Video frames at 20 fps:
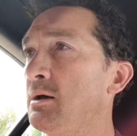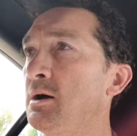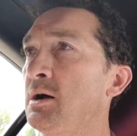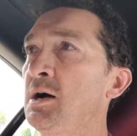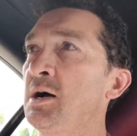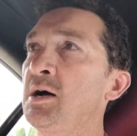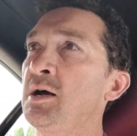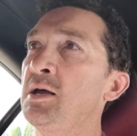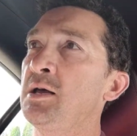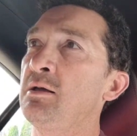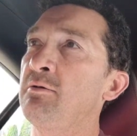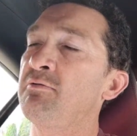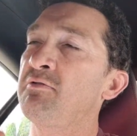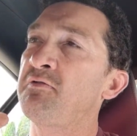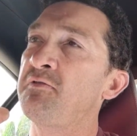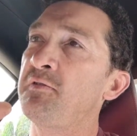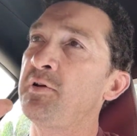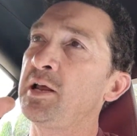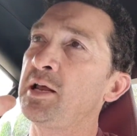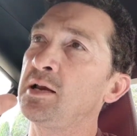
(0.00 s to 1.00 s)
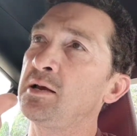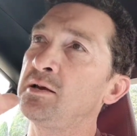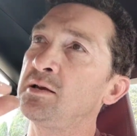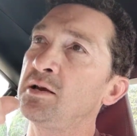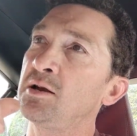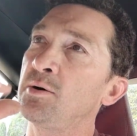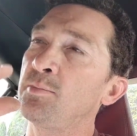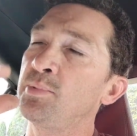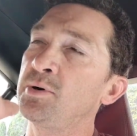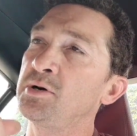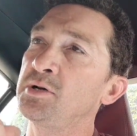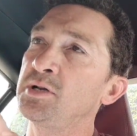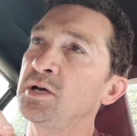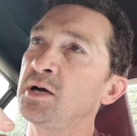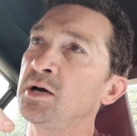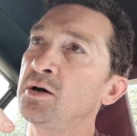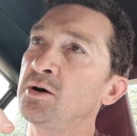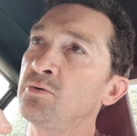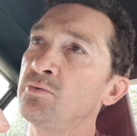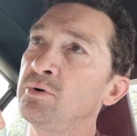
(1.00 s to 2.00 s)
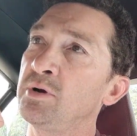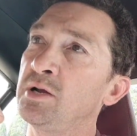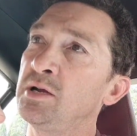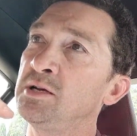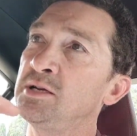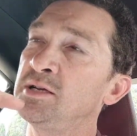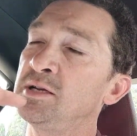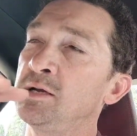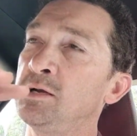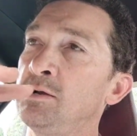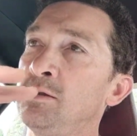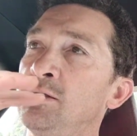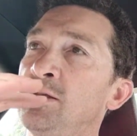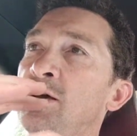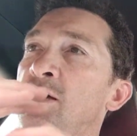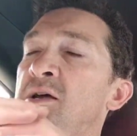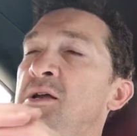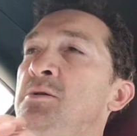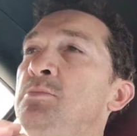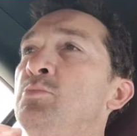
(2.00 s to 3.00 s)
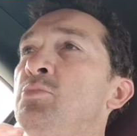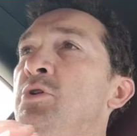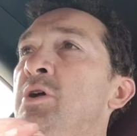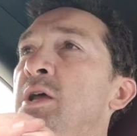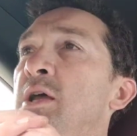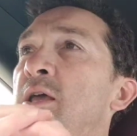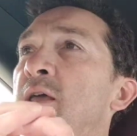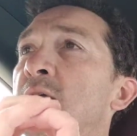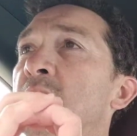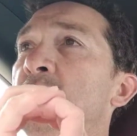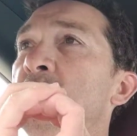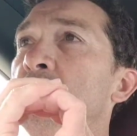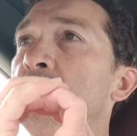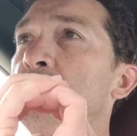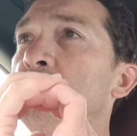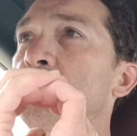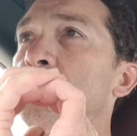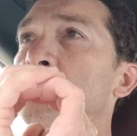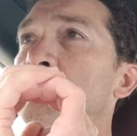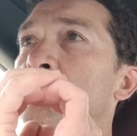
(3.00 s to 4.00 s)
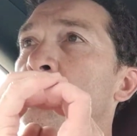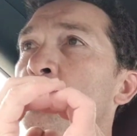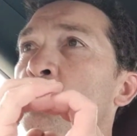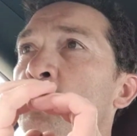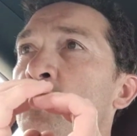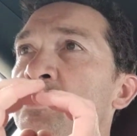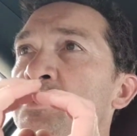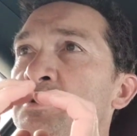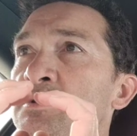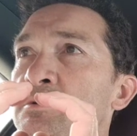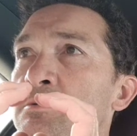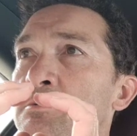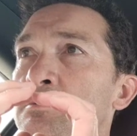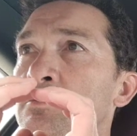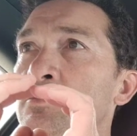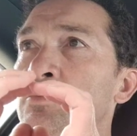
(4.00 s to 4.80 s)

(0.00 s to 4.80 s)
I flicked it up or down until the handbrake was